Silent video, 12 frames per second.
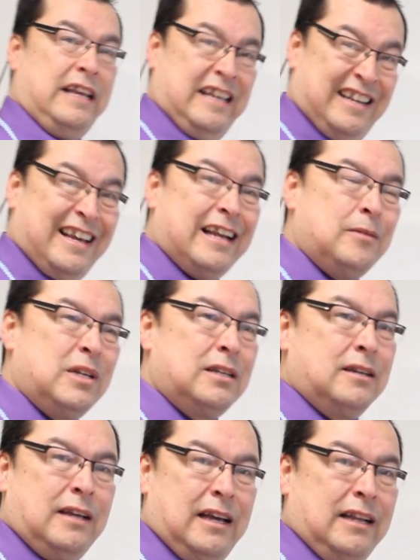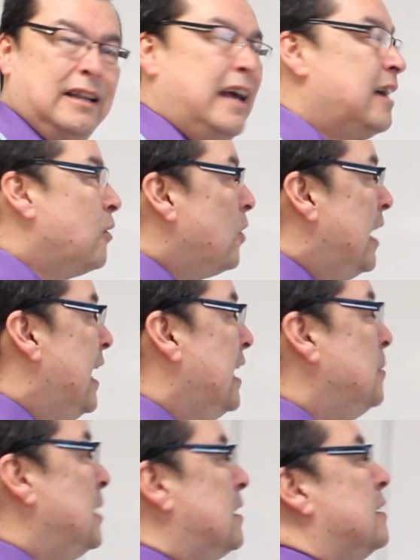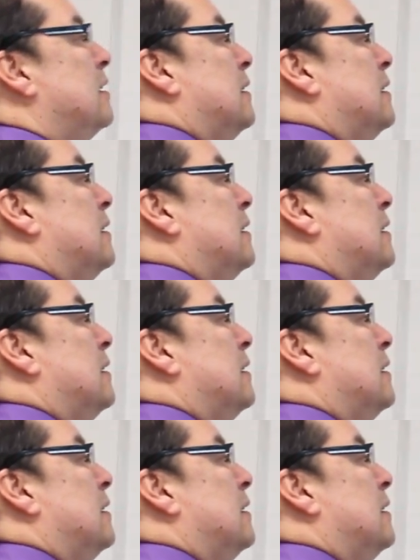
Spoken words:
inanimate or animate.